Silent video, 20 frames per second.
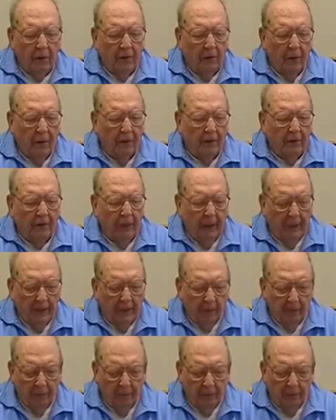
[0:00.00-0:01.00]
in a while take
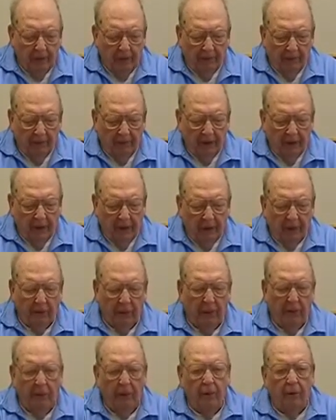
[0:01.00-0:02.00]
us away from there
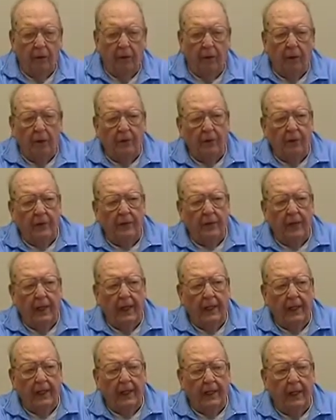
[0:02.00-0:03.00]
to do duties
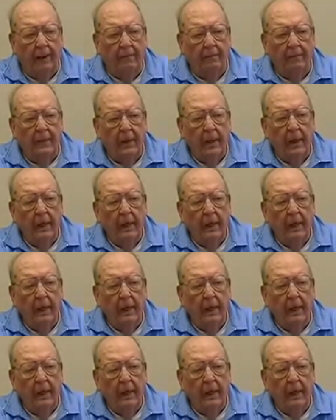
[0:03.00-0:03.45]
like uh,